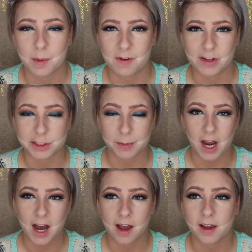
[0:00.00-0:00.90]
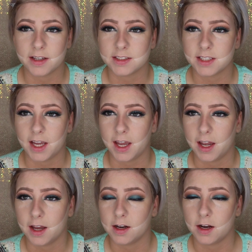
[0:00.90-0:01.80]
I'm going to finish my eyes
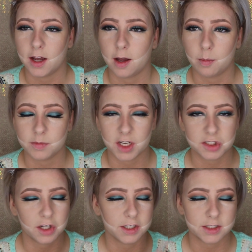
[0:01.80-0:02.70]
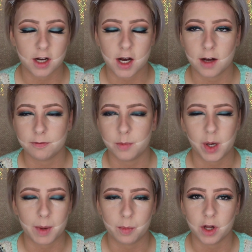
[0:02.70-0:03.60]
and dust all this off,
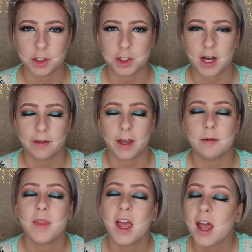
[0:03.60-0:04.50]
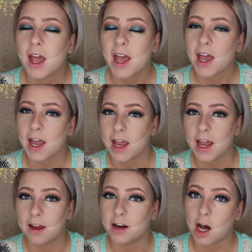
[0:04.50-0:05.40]
put on my blush and highlight,
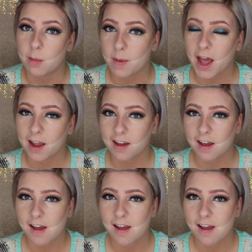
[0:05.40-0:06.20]
and I'll be back.